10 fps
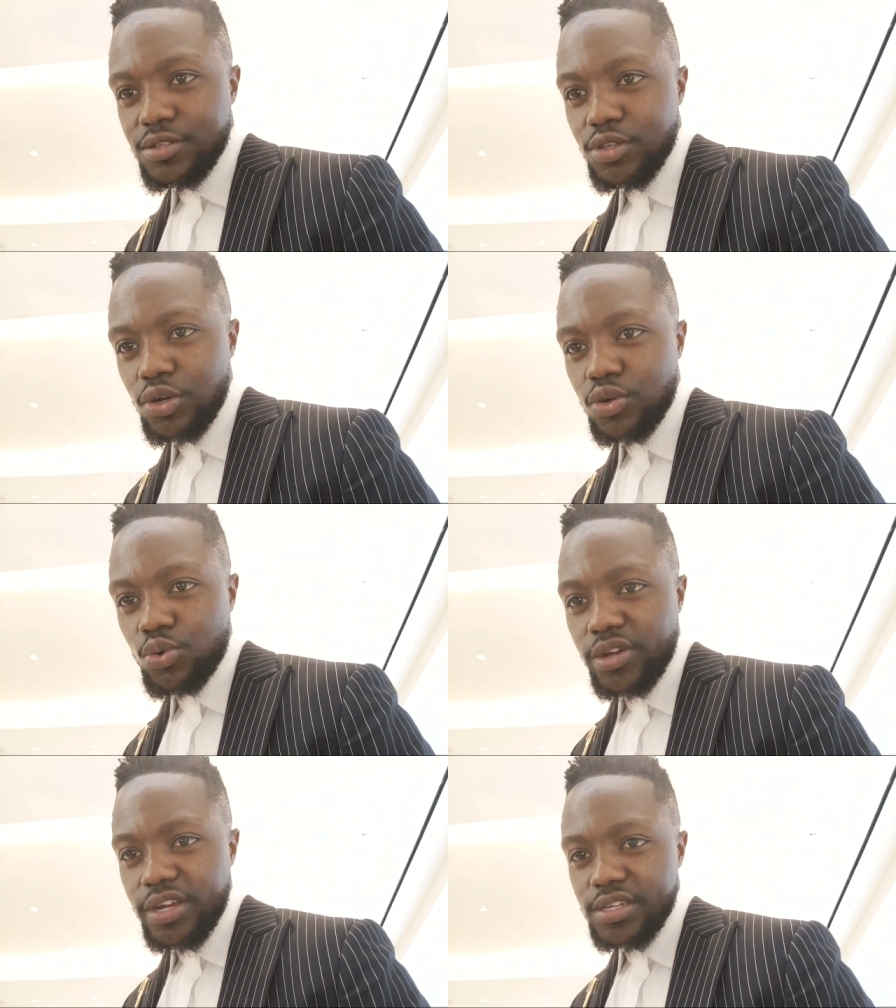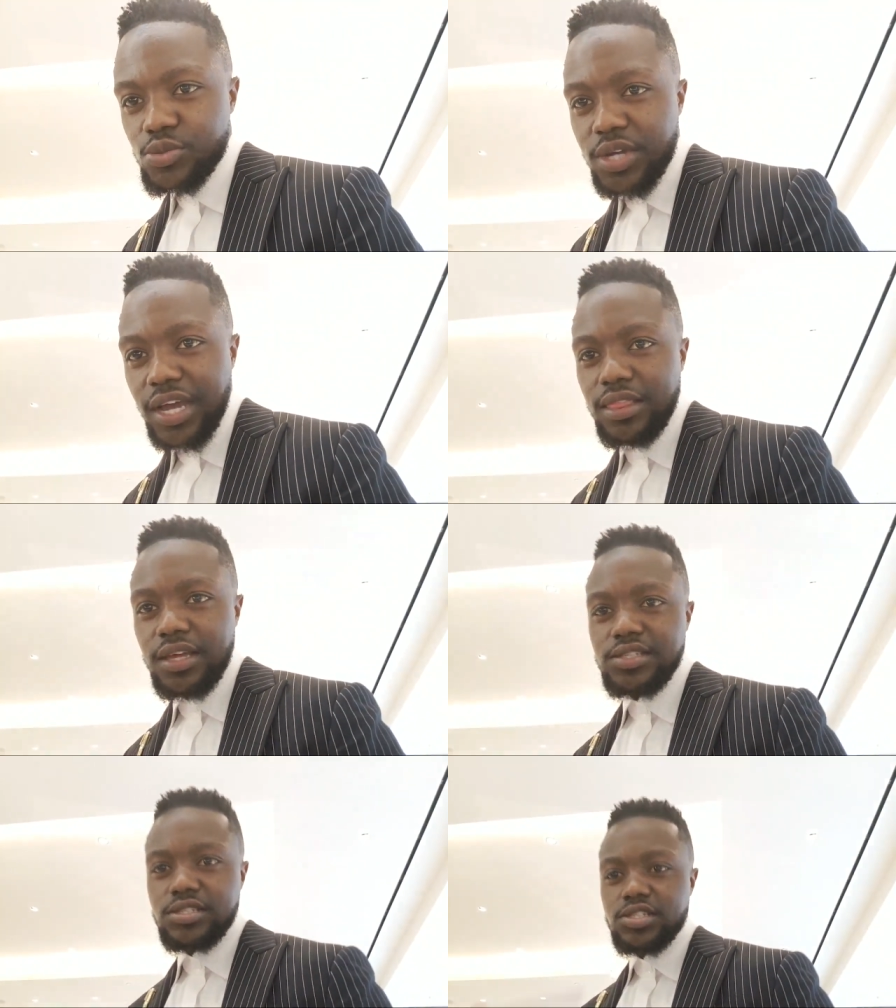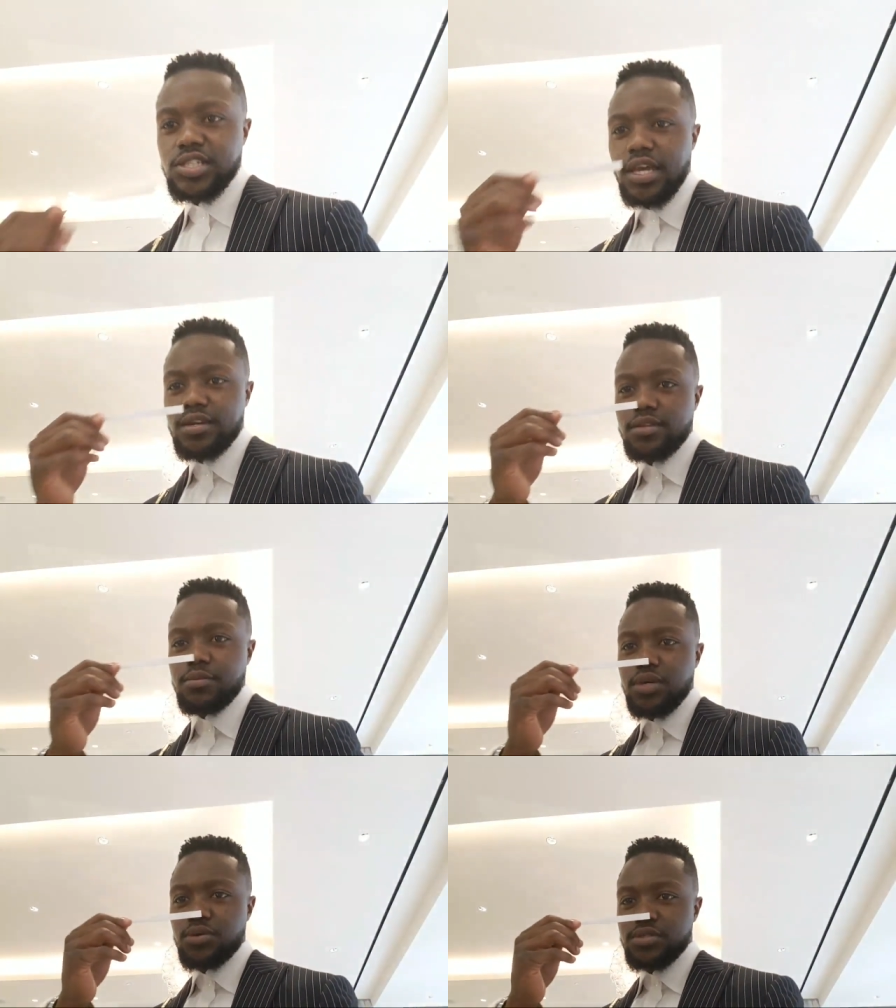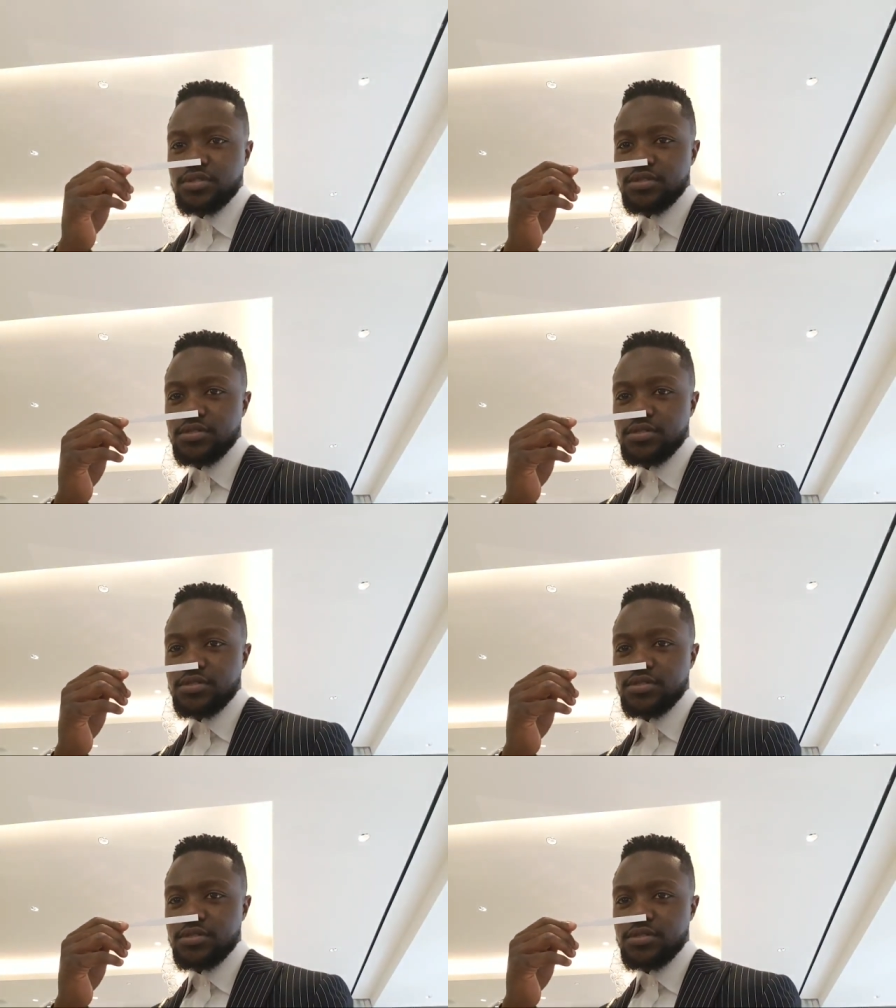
look who it is. We got Legend Chad in the building.